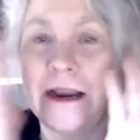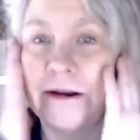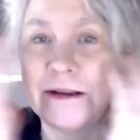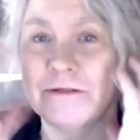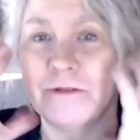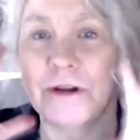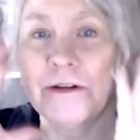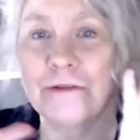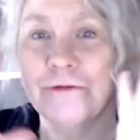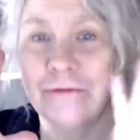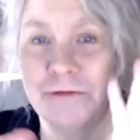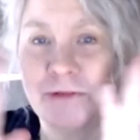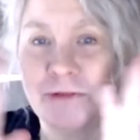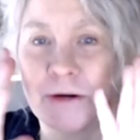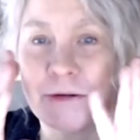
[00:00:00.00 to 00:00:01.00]
and very,
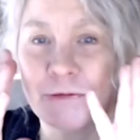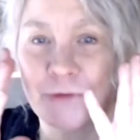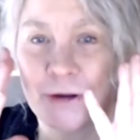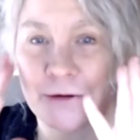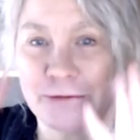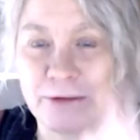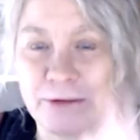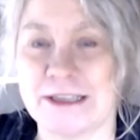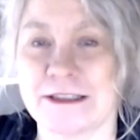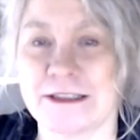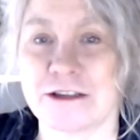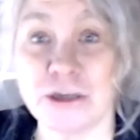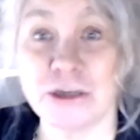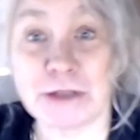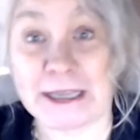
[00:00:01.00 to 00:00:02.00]
very fair face. And
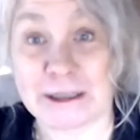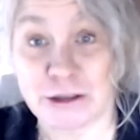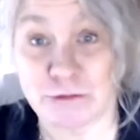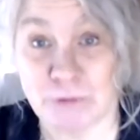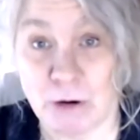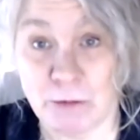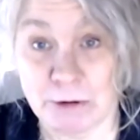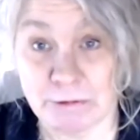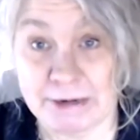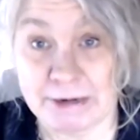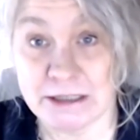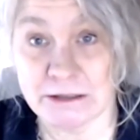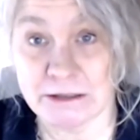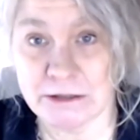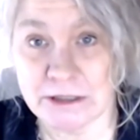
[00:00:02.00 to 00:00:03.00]
she would like throw
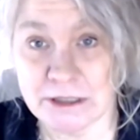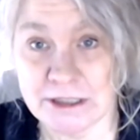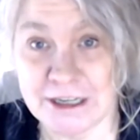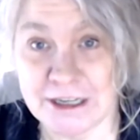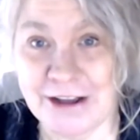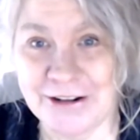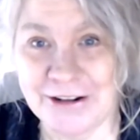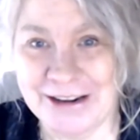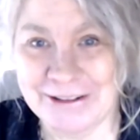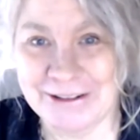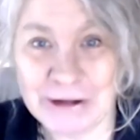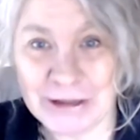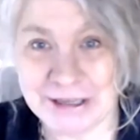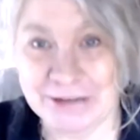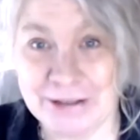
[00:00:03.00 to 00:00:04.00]
erasers, and
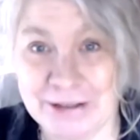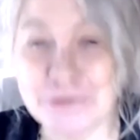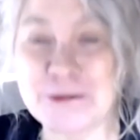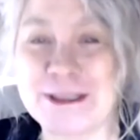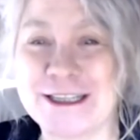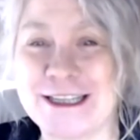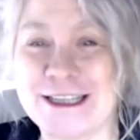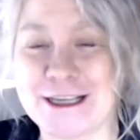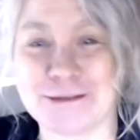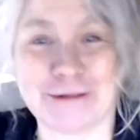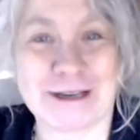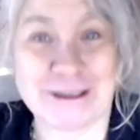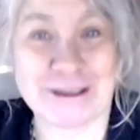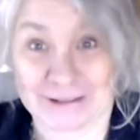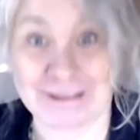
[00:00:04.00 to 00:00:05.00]
those were the days
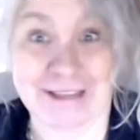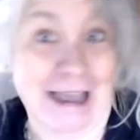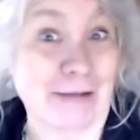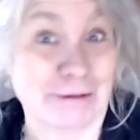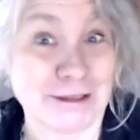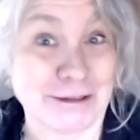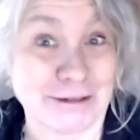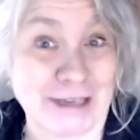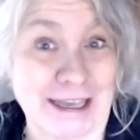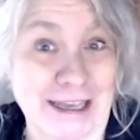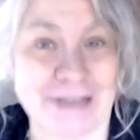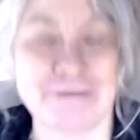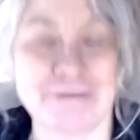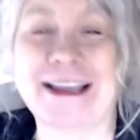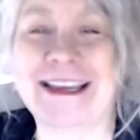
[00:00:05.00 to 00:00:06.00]
when that was okay,
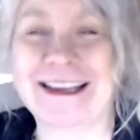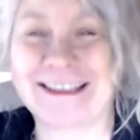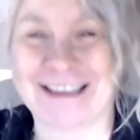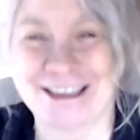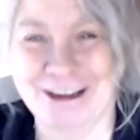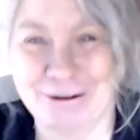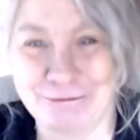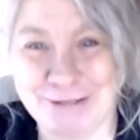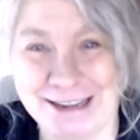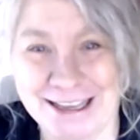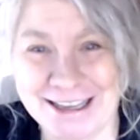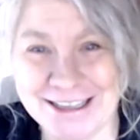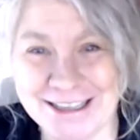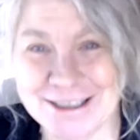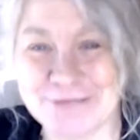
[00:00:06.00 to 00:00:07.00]
right?
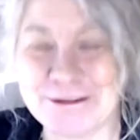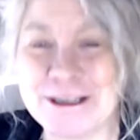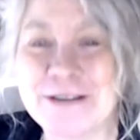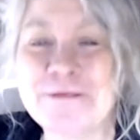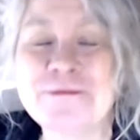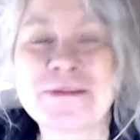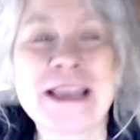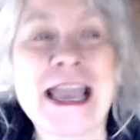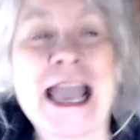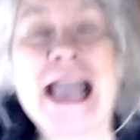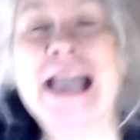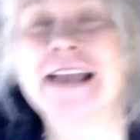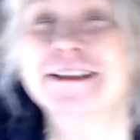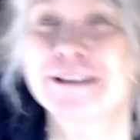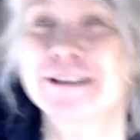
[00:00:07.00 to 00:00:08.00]
Winging someone.
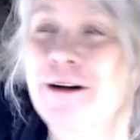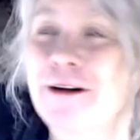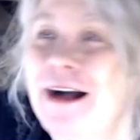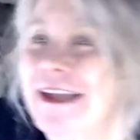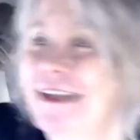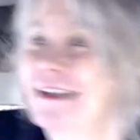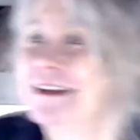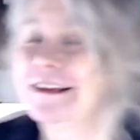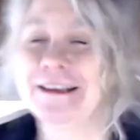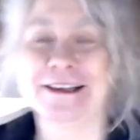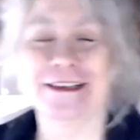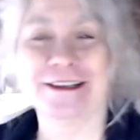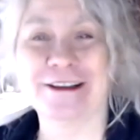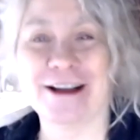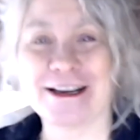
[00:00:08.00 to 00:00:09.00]
And so I
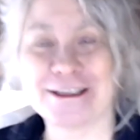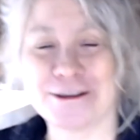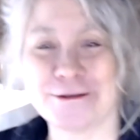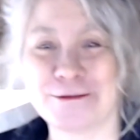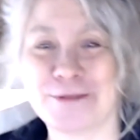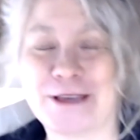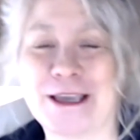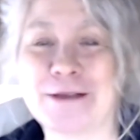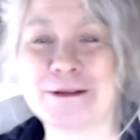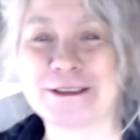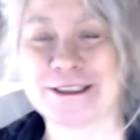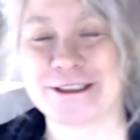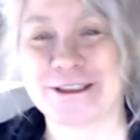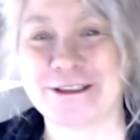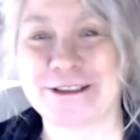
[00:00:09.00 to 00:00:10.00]
got to be able
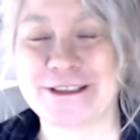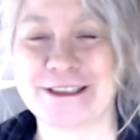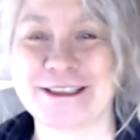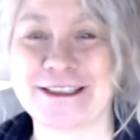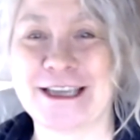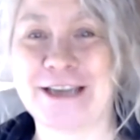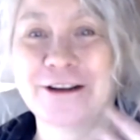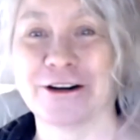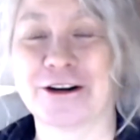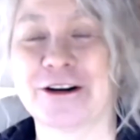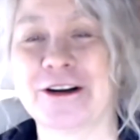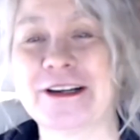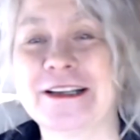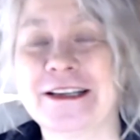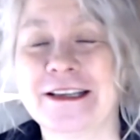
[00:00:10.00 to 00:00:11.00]
to say to
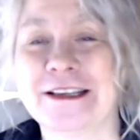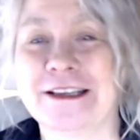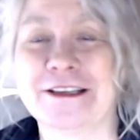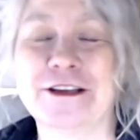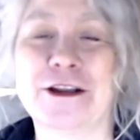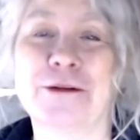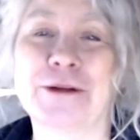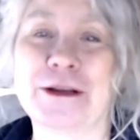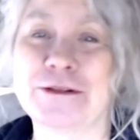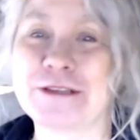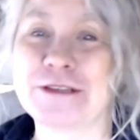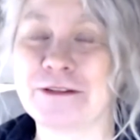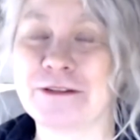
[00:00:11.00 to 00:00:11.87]
her, when I was